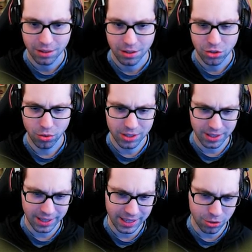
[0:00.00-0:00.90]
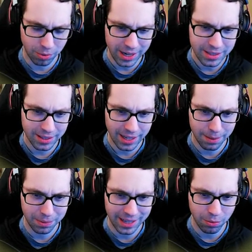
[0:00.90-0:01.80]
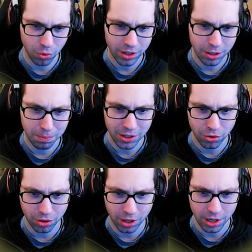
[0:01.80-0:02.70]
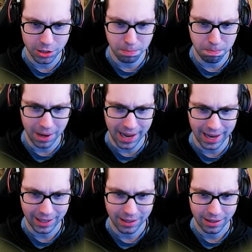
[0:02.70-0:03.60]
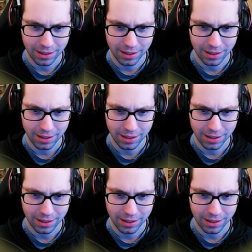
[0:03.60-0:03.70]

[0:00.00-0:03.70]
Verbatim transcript: So it's it's right to left, but that one in the middle cuts back.